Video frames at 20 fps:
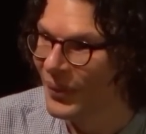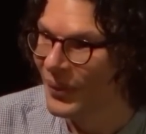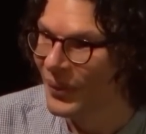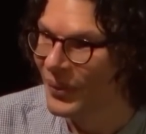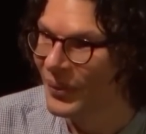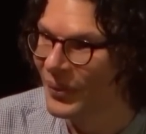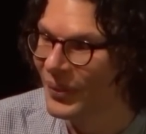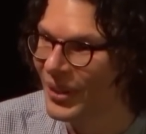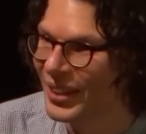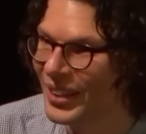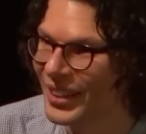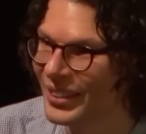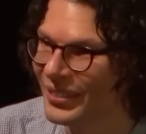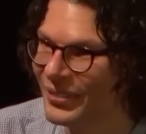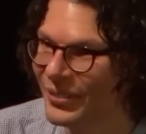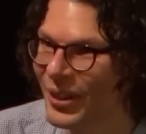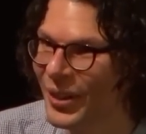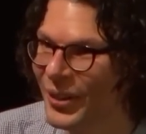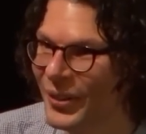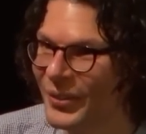What I
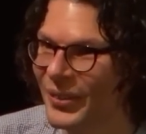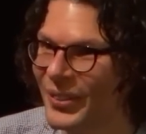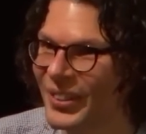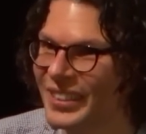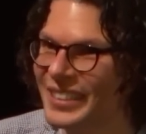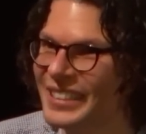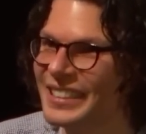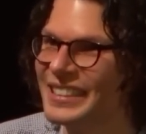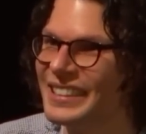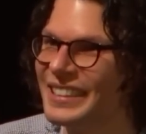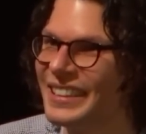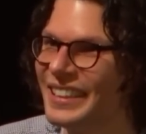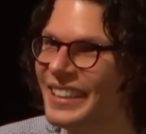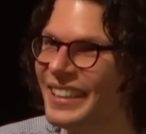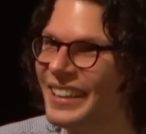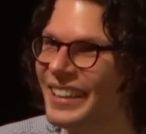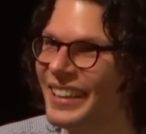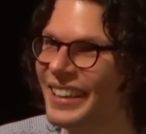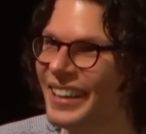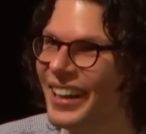wrote was,
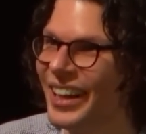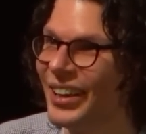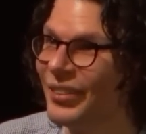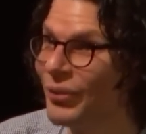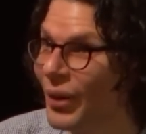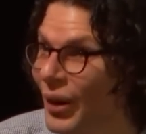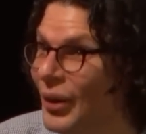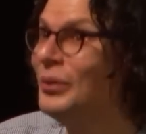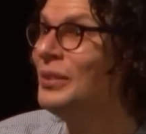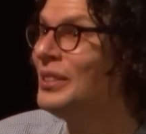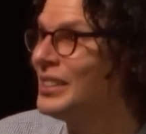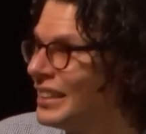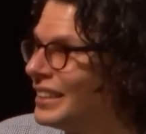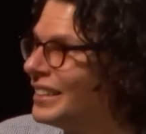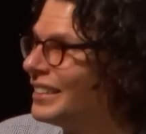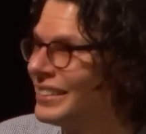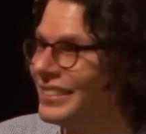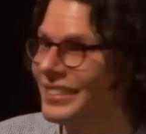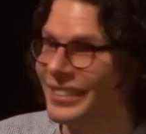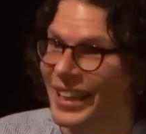I wrote it,
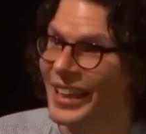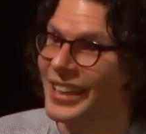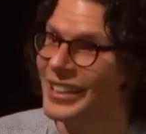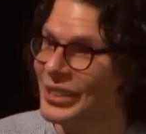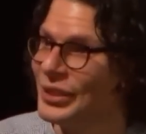as you